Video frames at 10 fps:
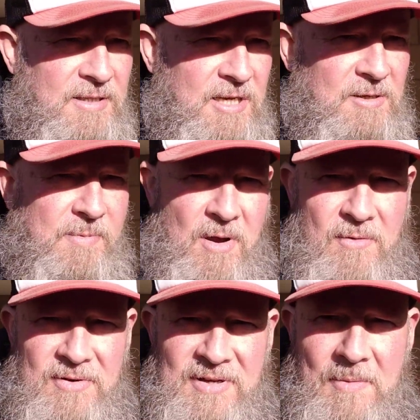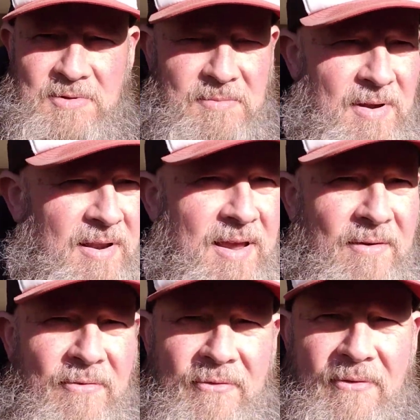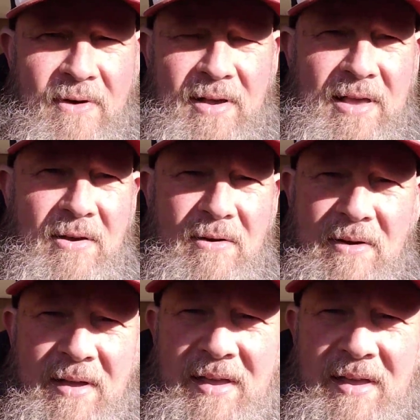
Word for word: sits behind a reception, mate, they've fucking got